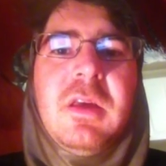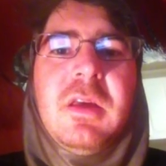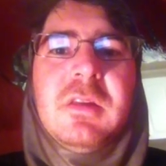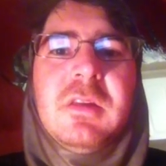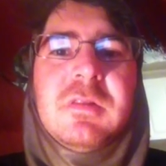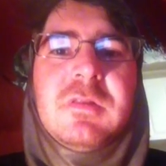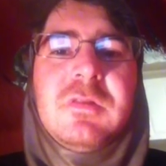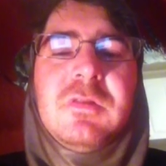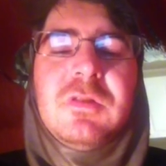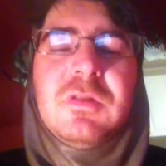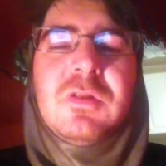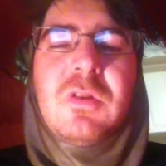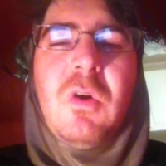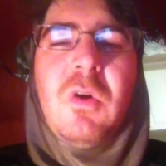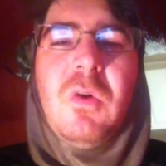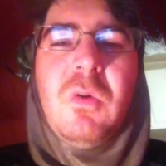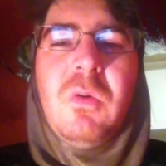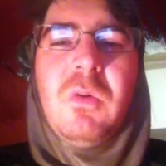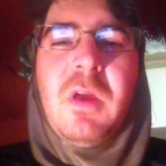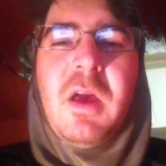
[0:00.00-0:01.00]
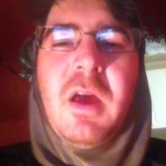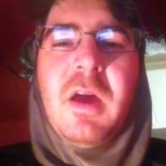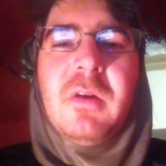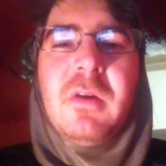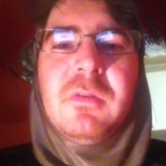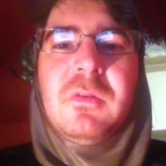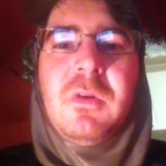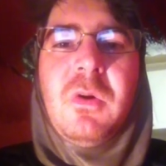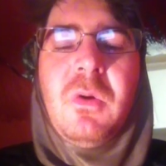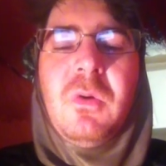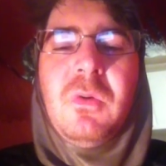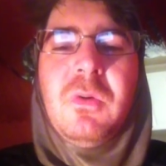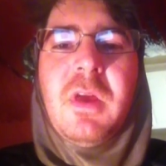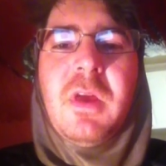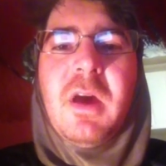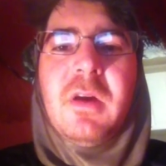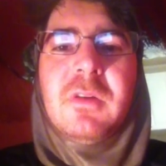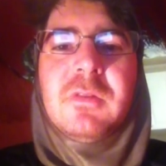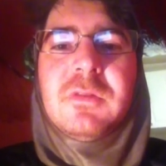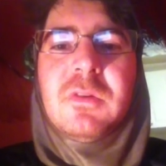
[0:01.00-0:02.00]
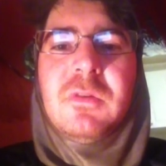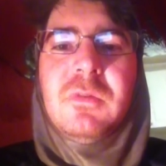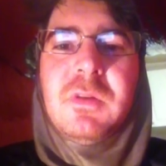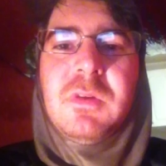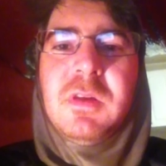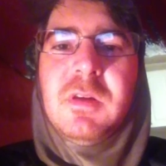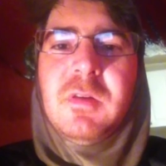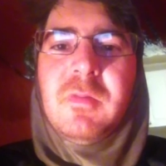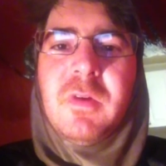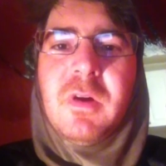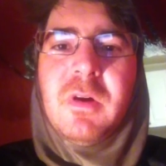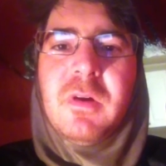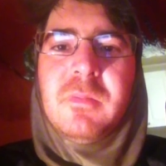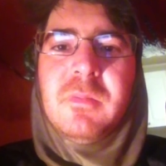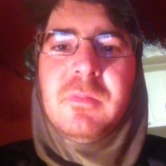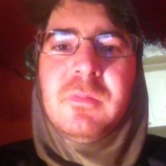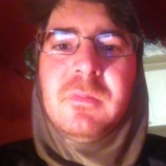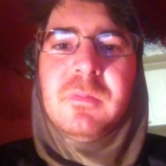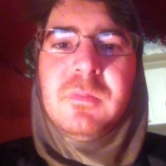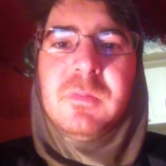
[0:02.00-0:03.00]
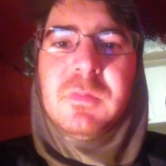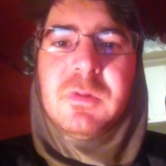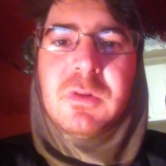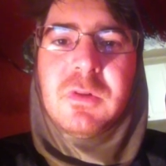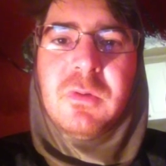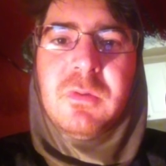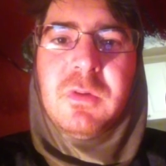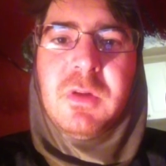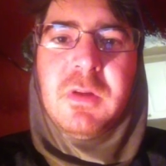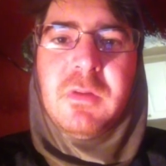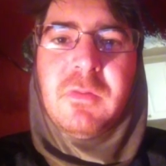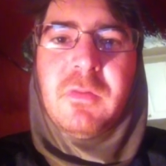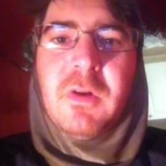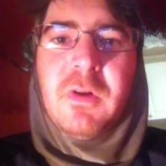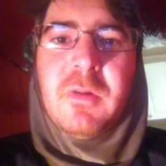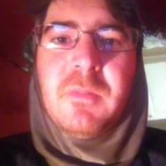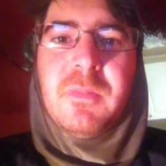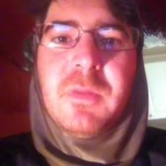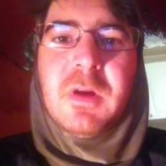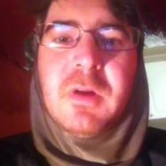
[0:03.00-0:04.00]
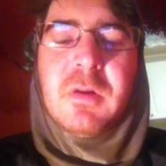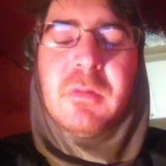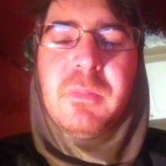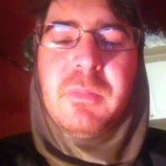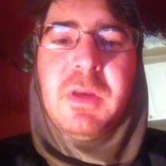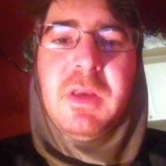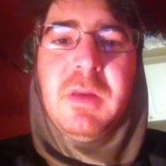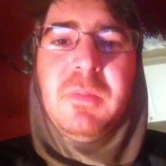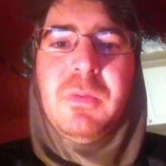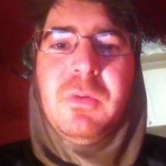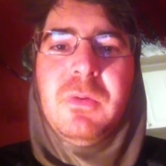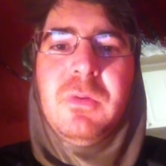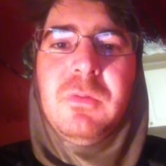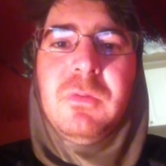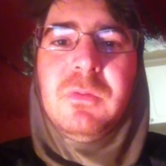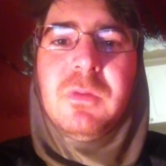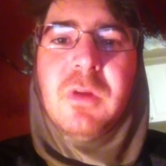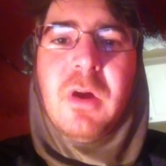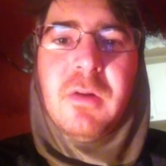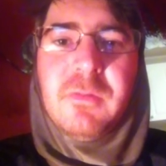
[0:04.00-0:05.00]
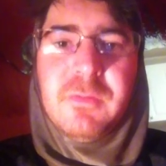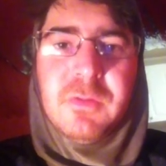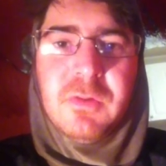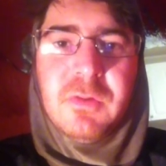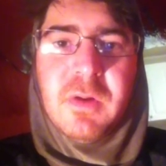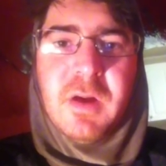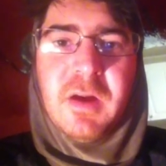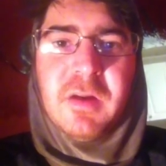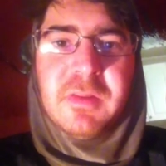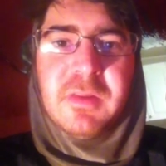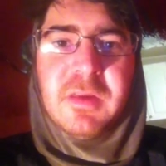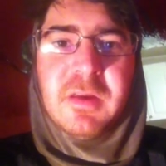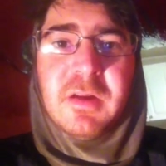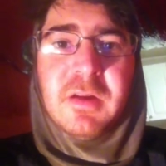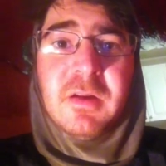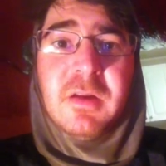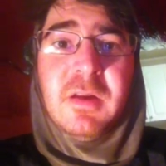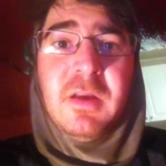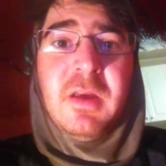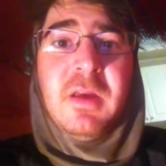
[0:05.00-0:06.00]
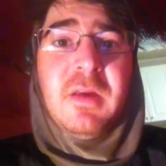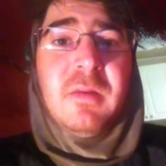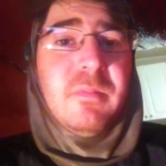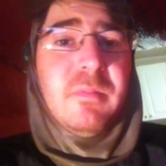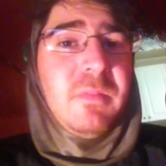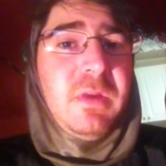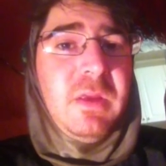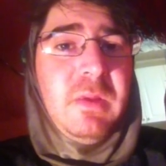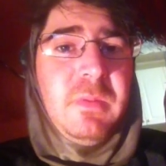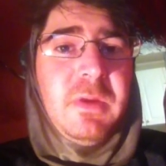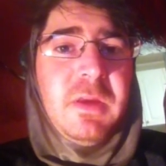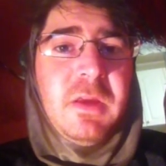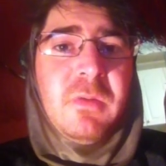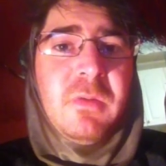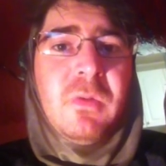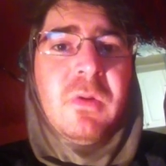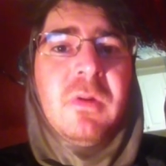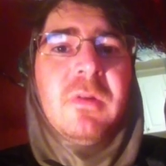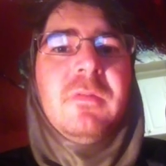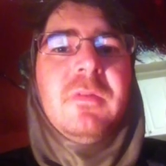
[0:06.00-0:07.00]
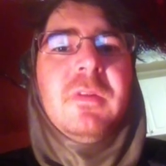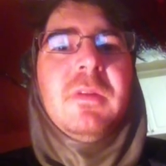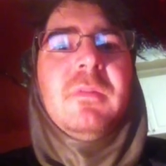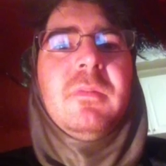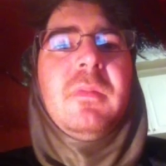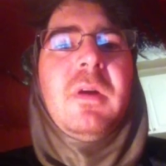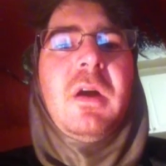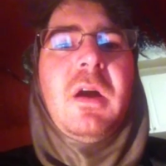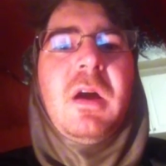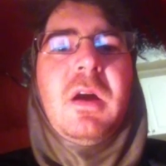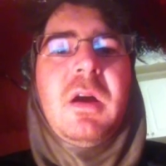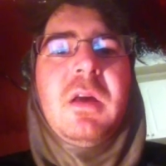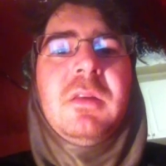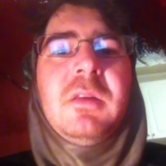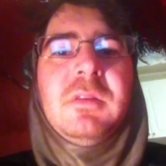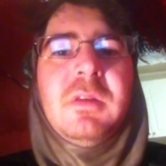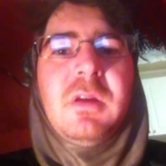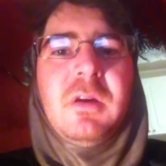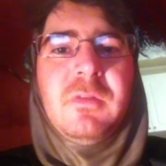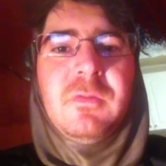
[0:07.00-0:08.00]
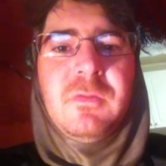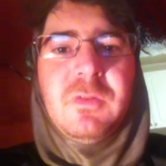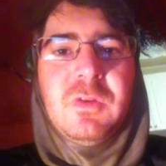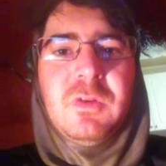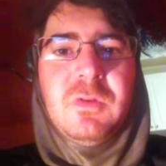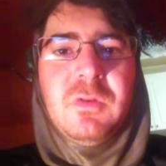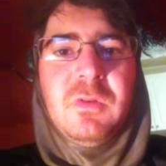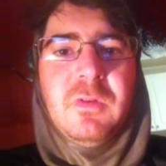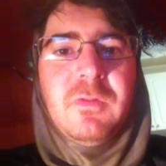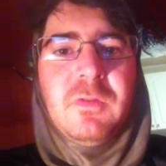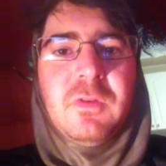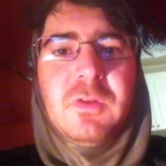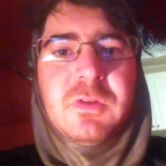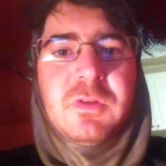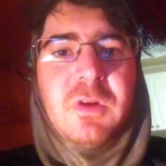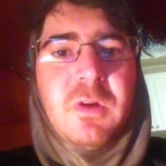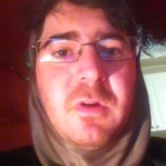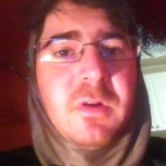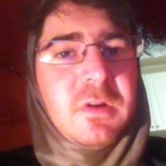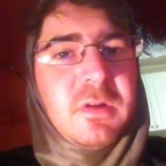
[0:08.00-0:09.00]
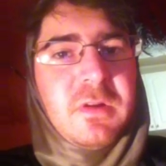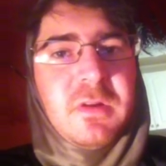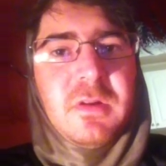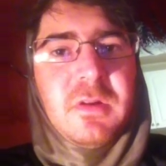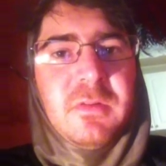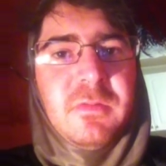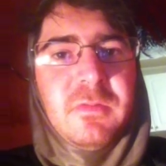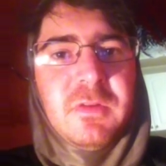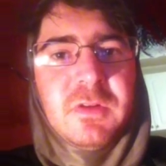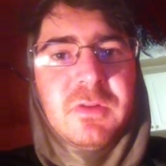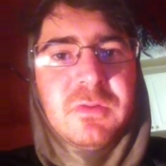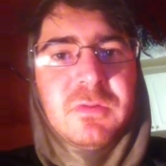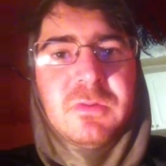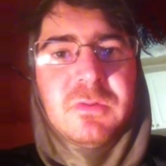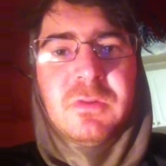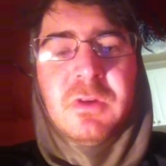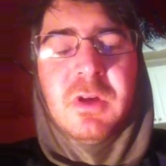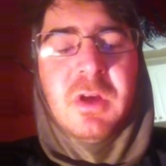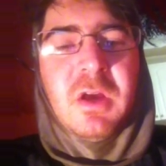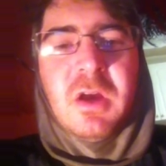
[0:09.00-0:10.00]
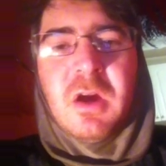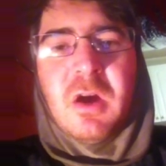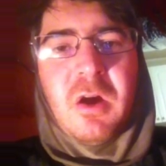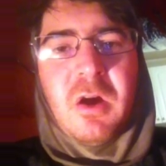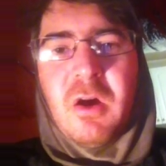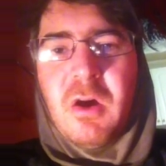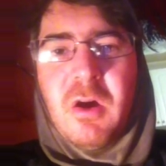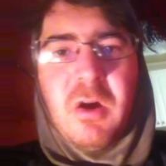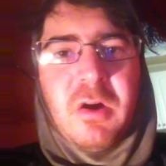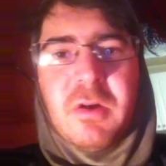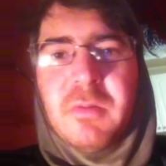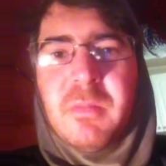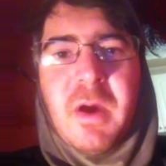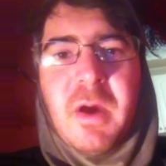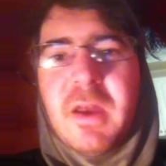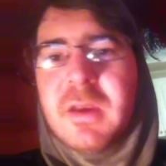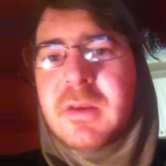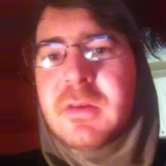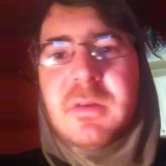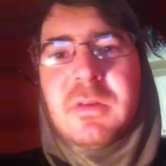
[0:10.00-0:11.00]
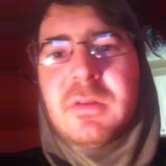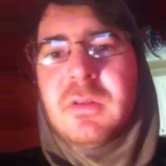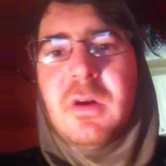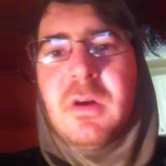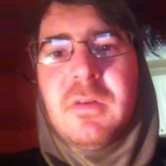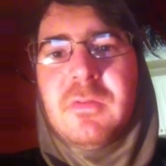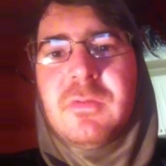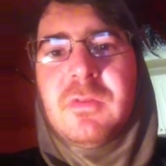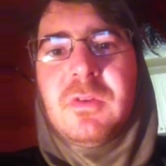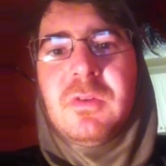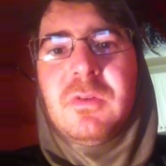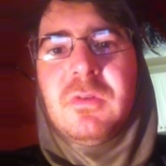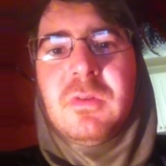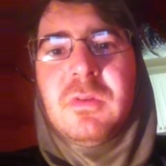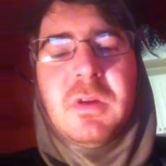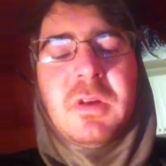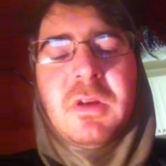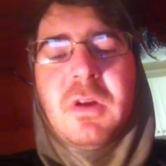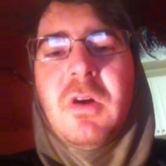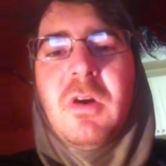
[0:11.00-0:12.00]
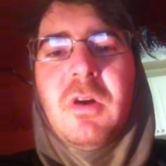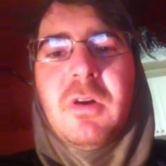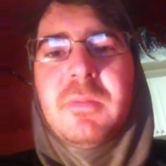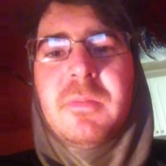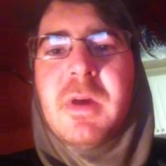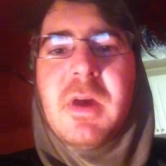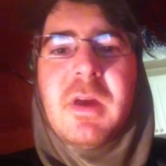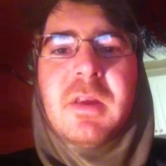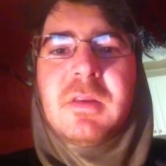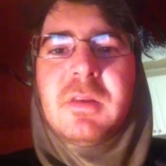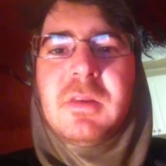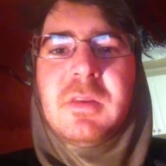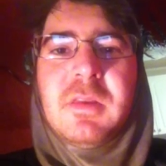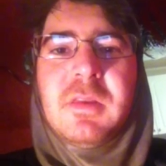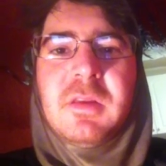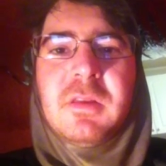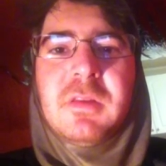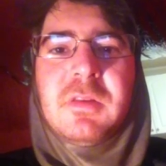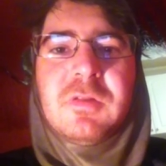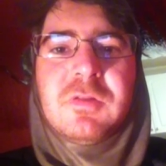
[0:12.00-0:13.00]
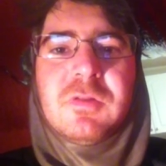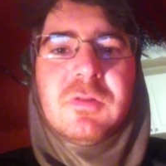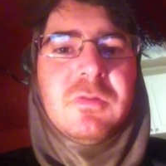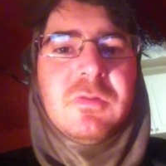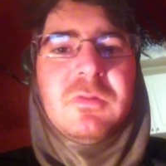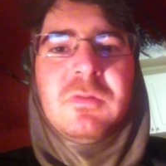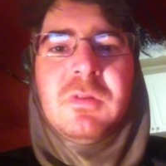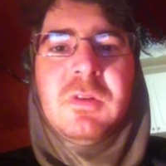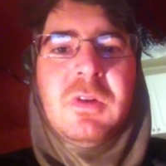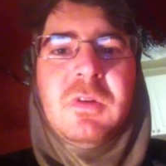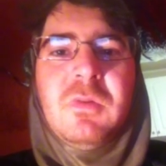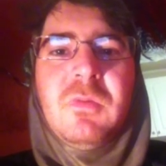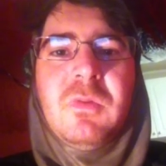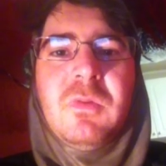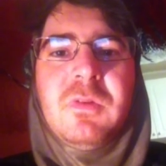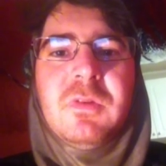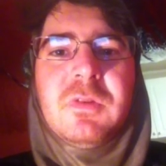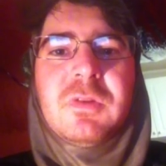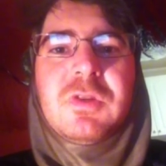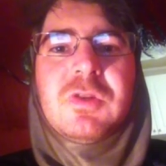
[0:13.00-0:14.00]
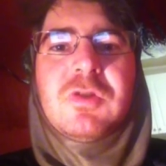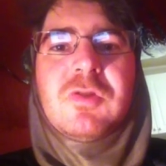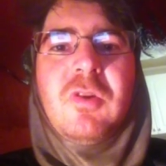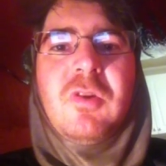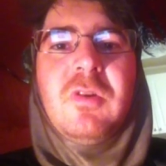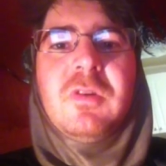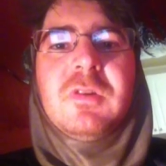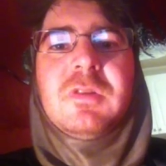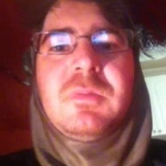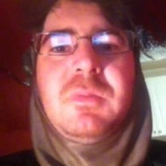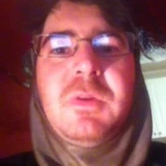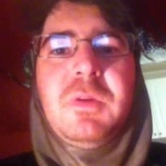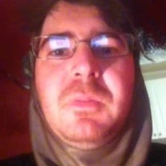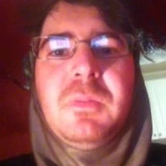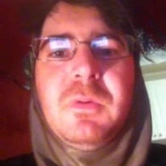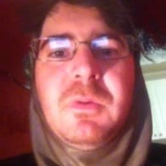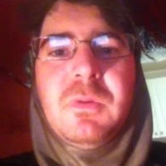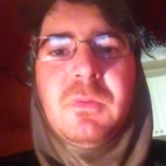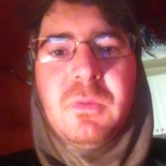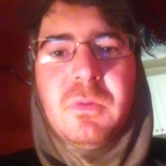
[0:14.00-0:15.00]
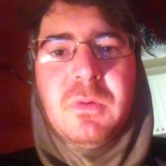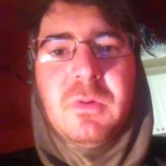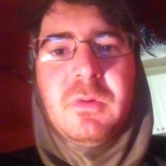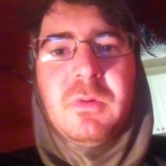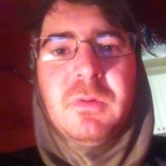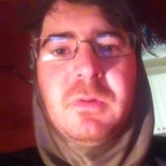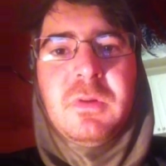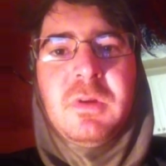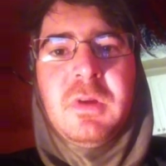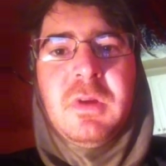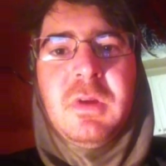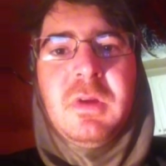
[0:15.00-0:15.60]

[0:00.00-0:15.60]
And so just hold out. Hold out. Don't give up. Don't give up. There are people who love you out there. Me being one of them, I love you. If you're a targeted individual, I automatically love you. And I automatically think that you're one of the strongest people in the world.